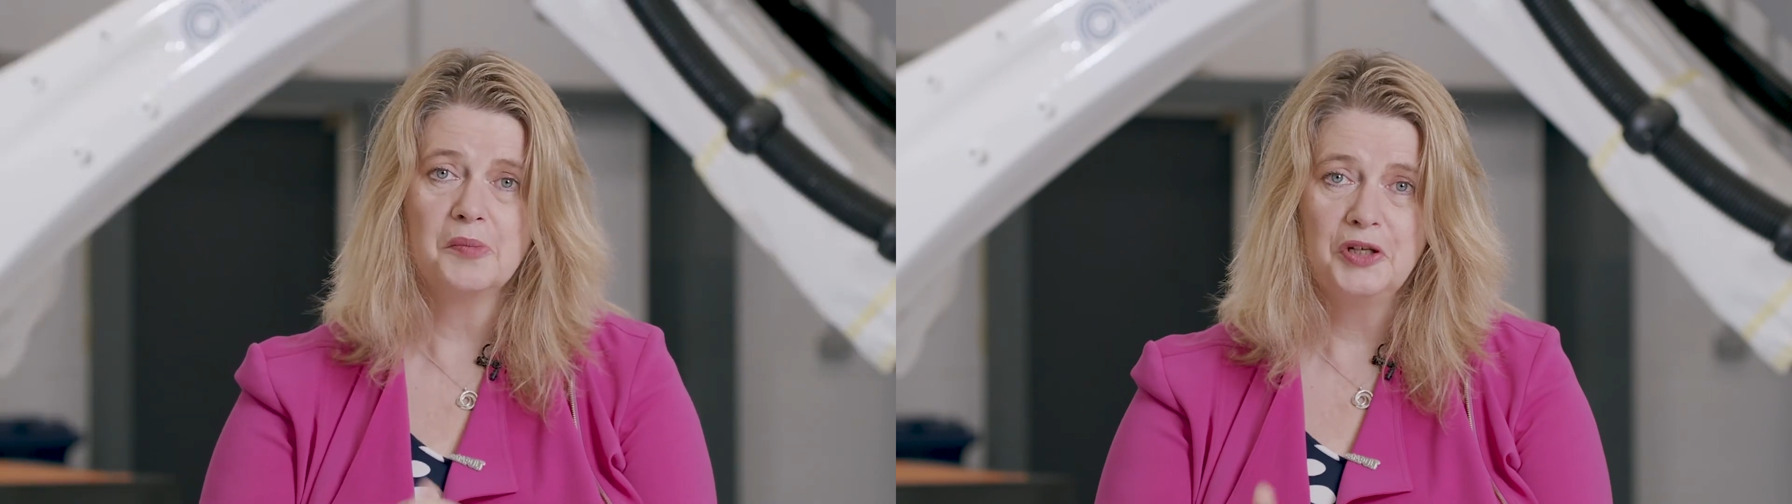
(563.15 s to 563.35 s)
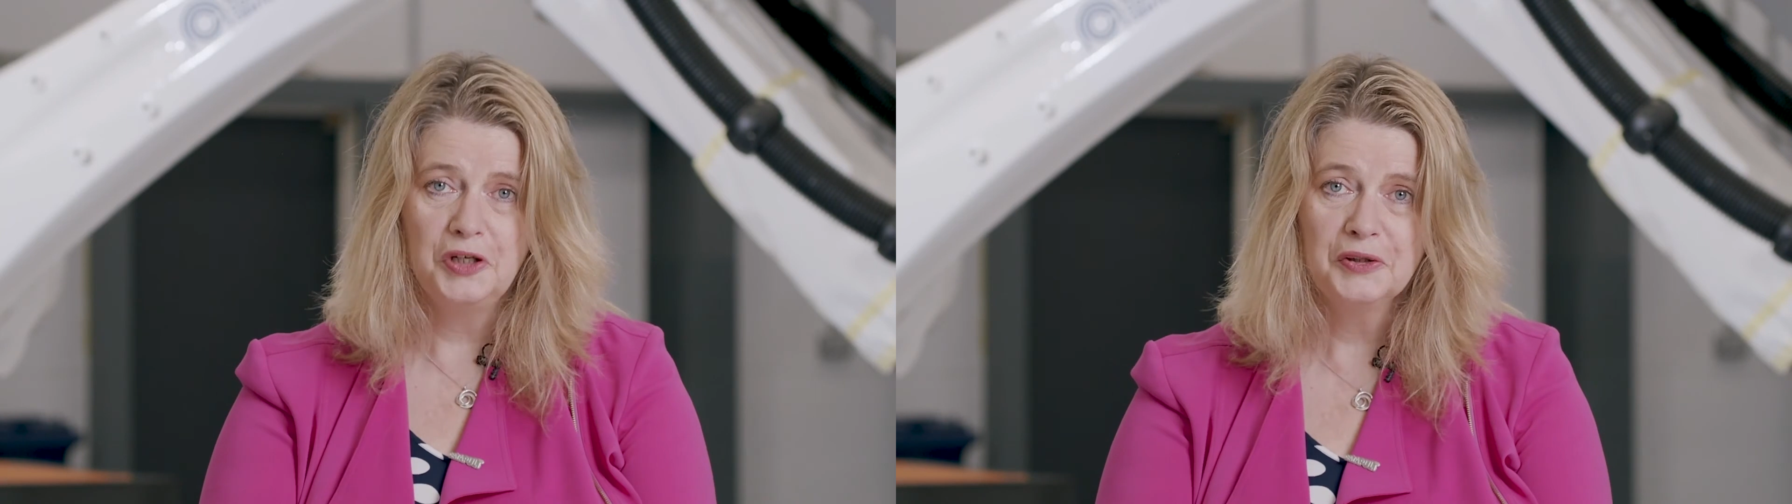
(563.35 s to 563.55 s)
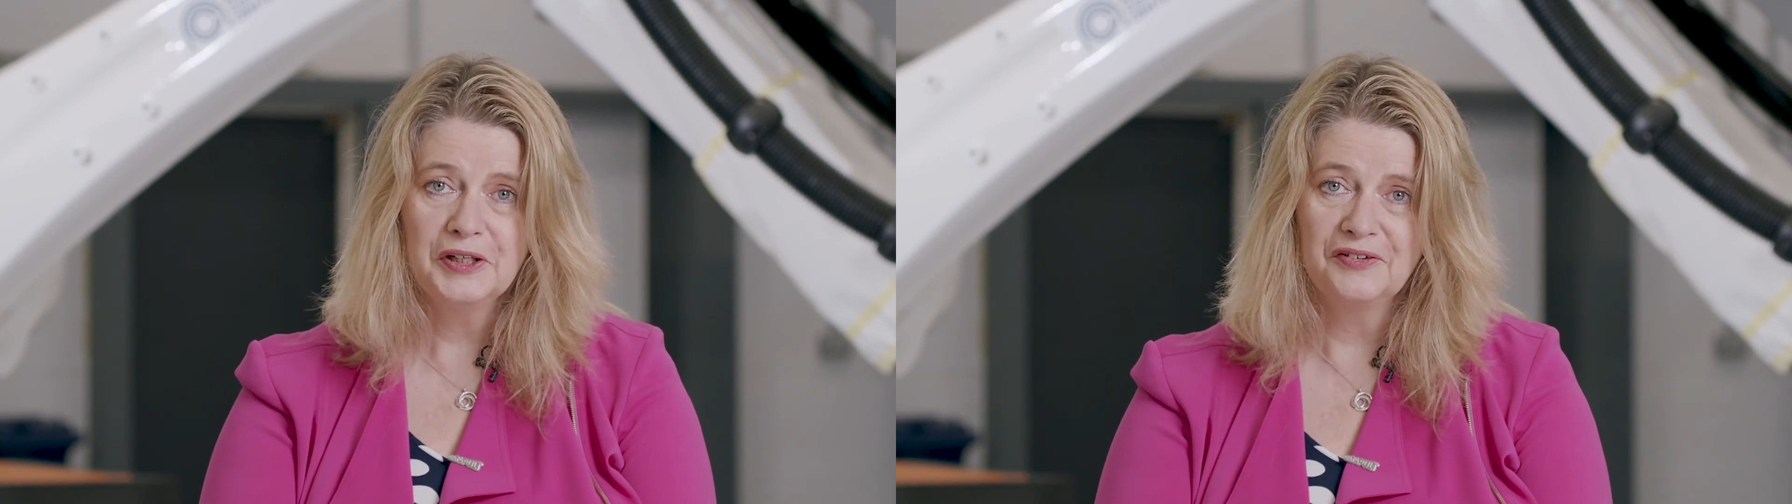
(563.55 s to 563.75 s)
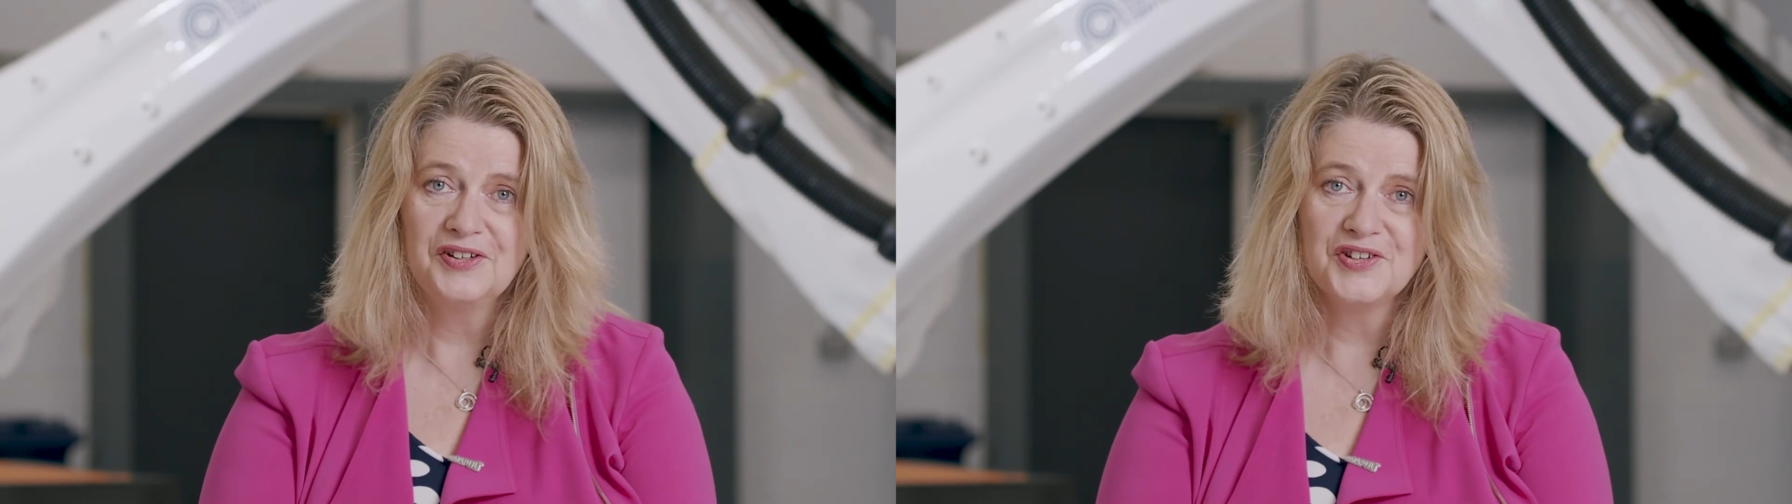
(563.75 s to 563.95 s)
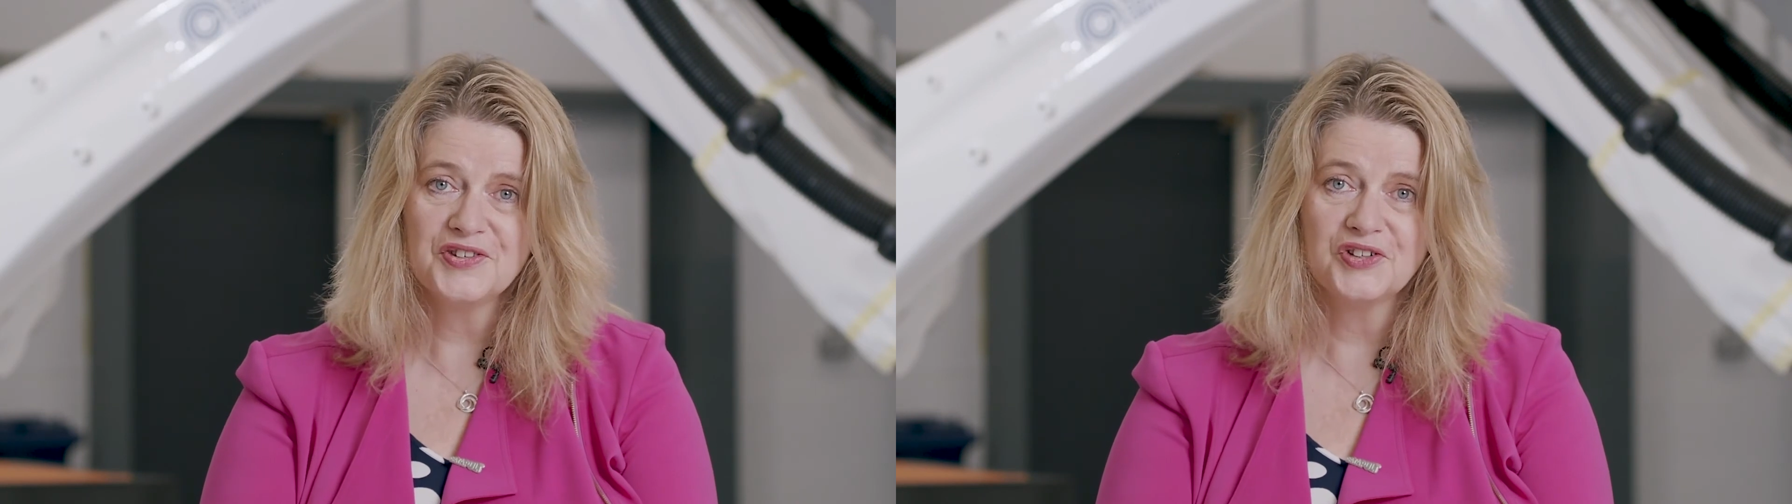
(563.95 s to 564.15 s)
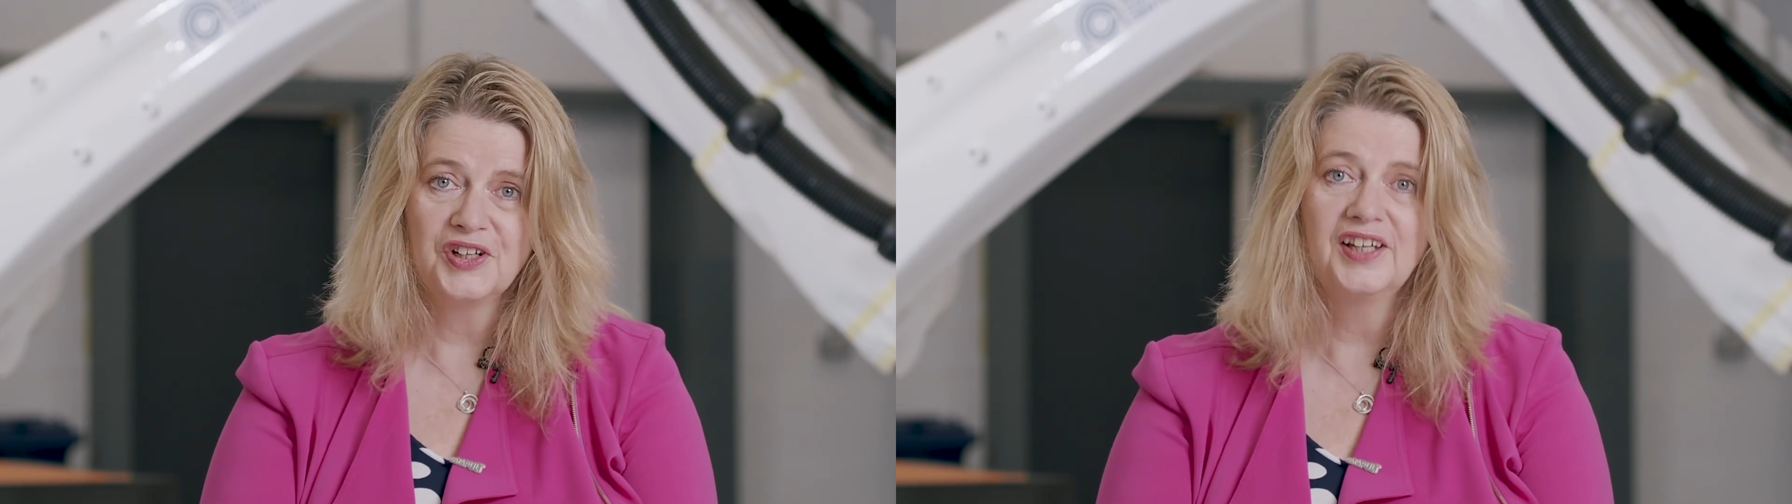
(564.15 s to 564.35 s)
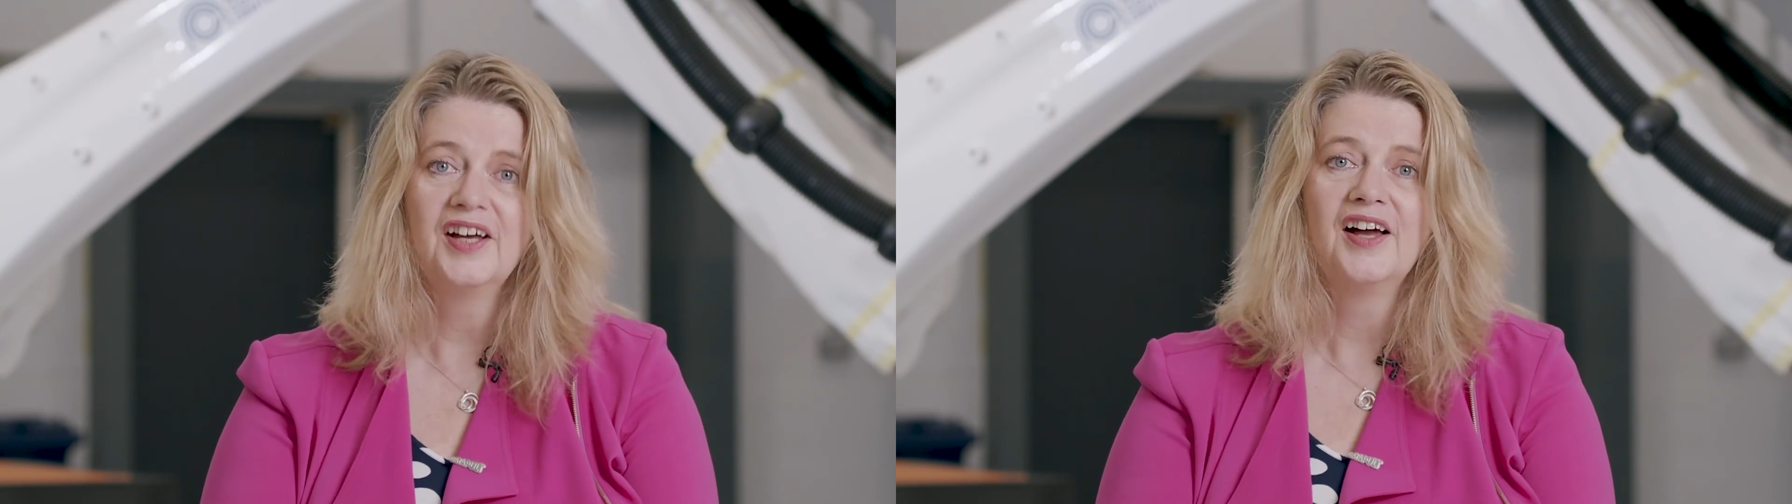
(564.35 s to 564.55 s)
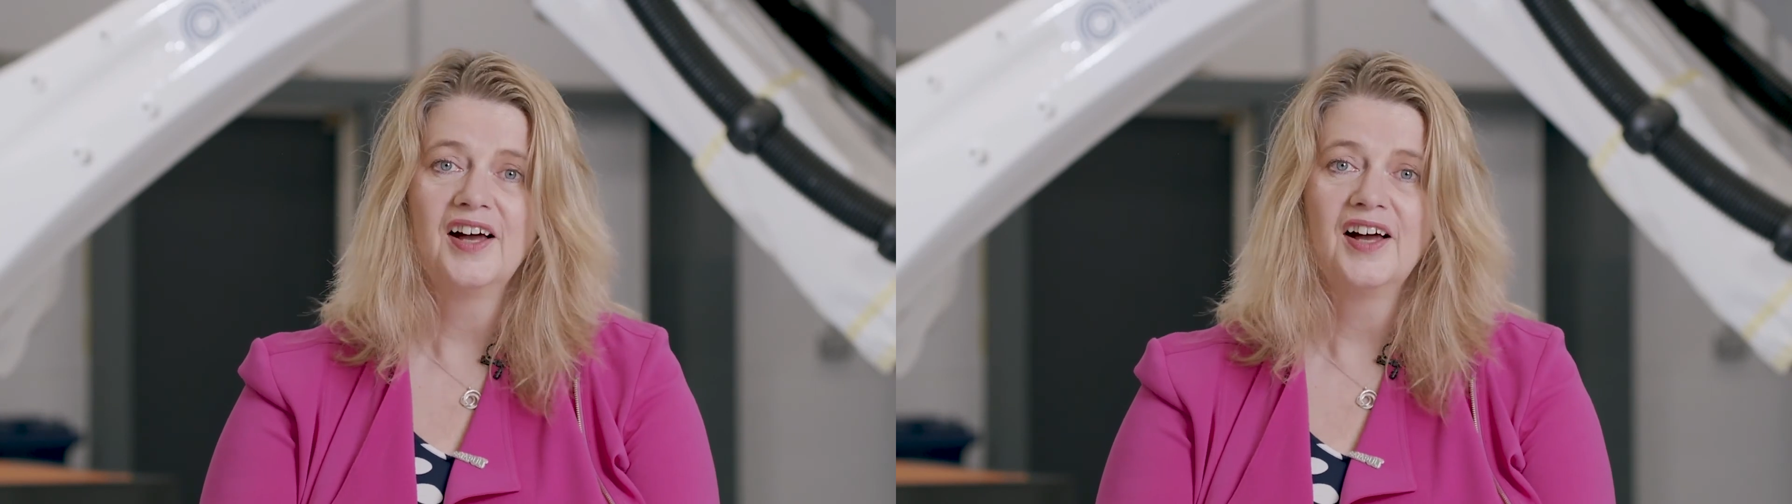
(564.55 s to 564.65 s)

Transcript: in the nuclear industry.